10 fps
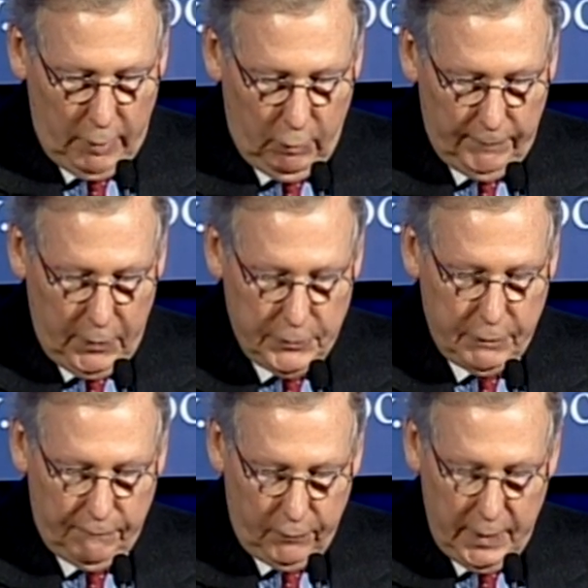So we will
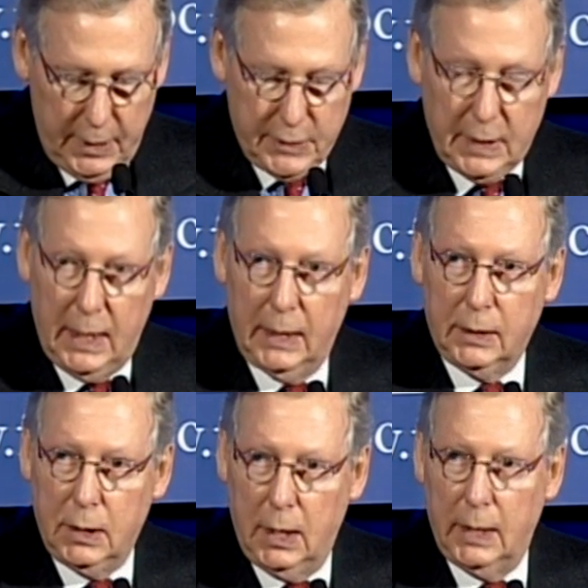vote to freeze
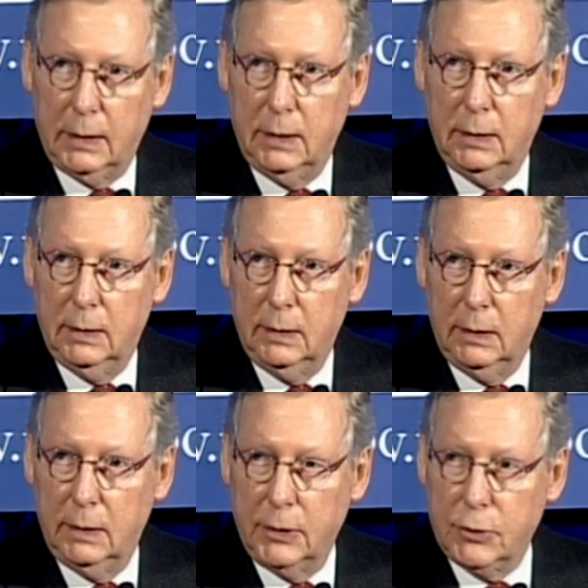and cut
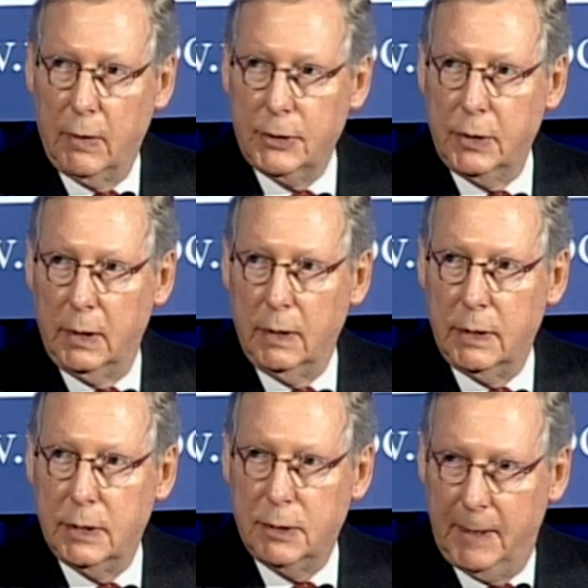
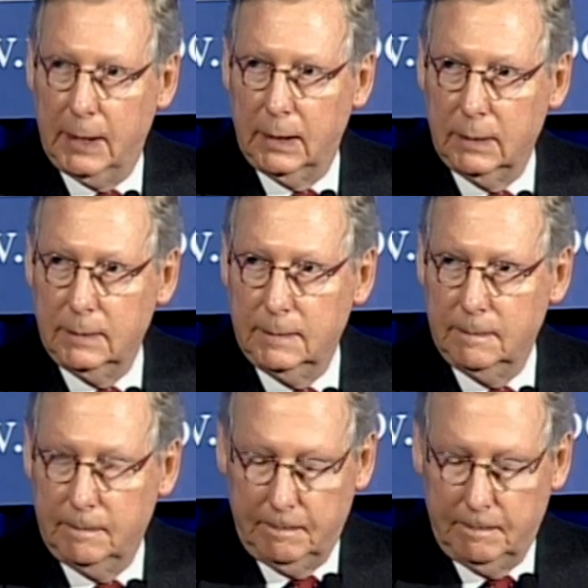discretionary spending.